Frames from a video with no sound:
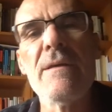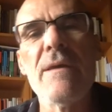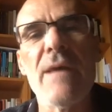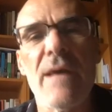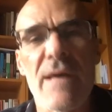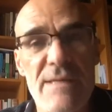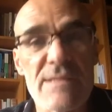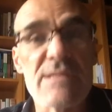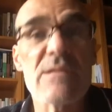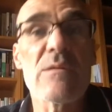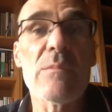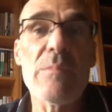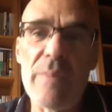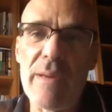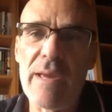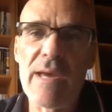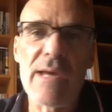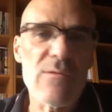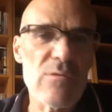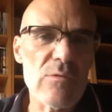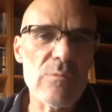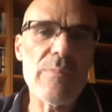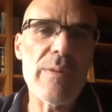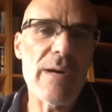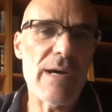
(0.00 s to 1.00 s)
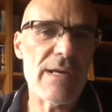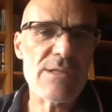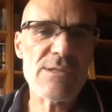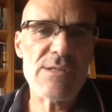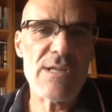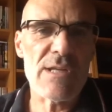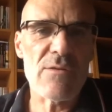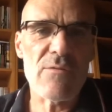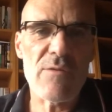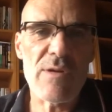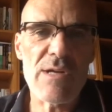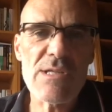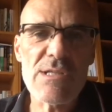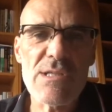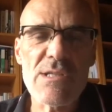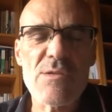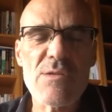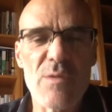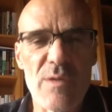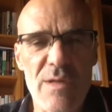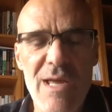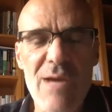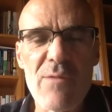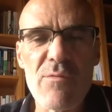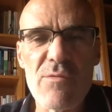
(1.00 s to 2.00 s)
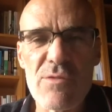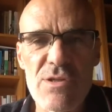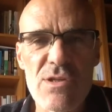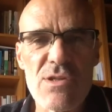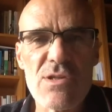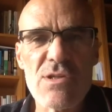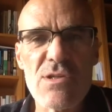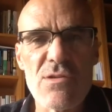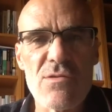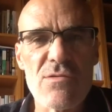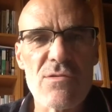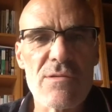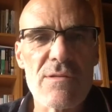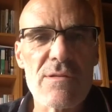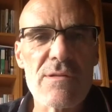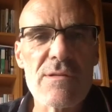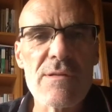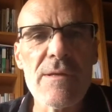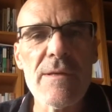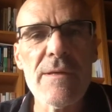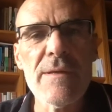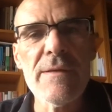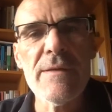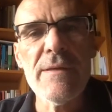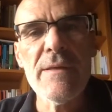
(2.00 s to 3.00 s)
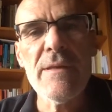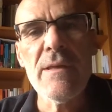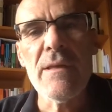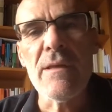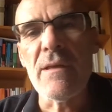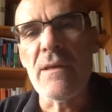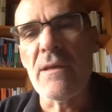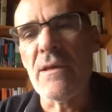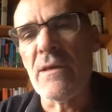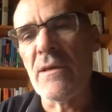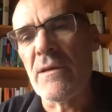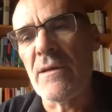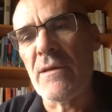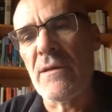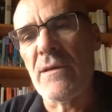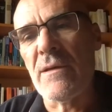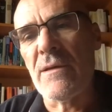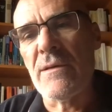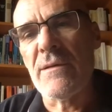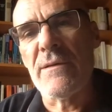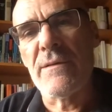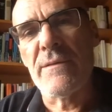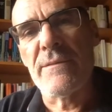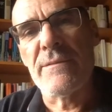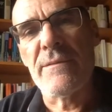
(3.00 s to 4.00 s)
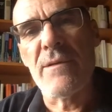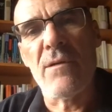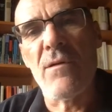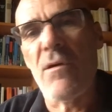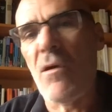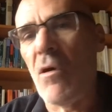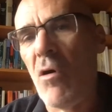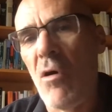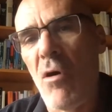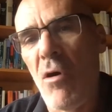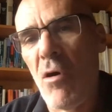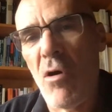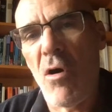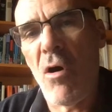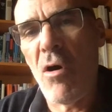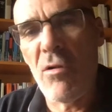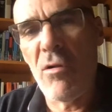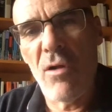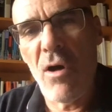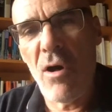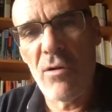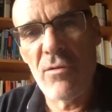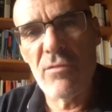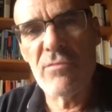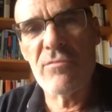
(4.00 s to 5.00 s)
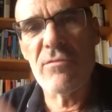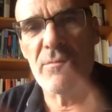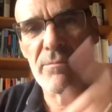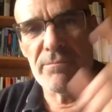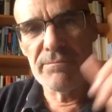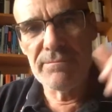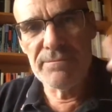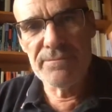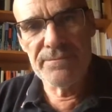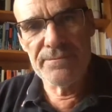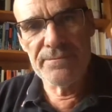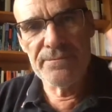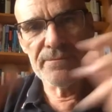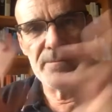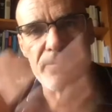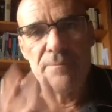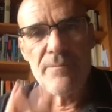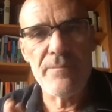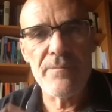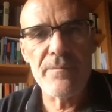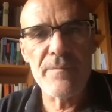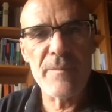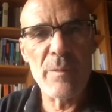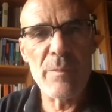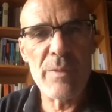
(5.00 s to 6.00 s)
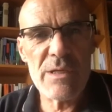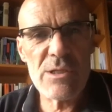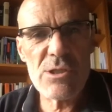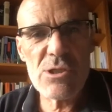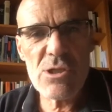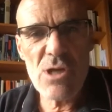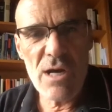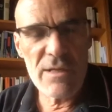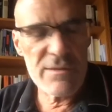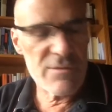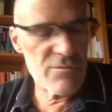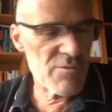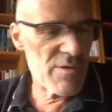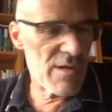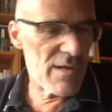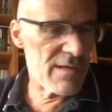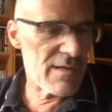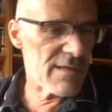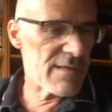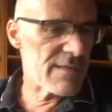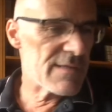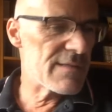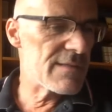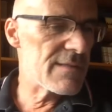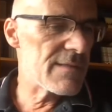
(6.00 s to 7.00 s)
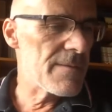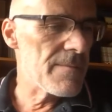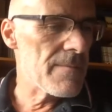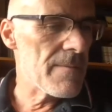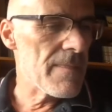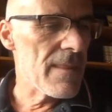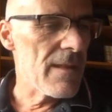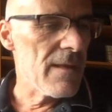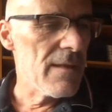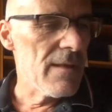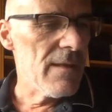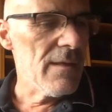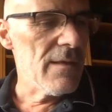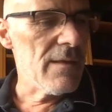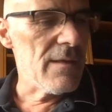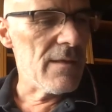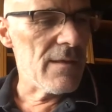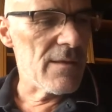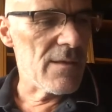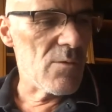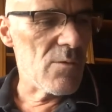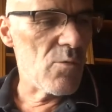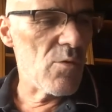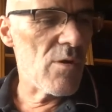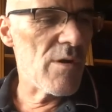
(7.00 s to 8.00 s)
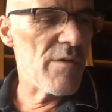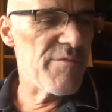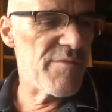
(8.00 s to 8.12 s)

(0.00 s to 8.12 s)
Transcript: as compared to past generations when I was a student. Uh, all, all the, the big shot realists uh, were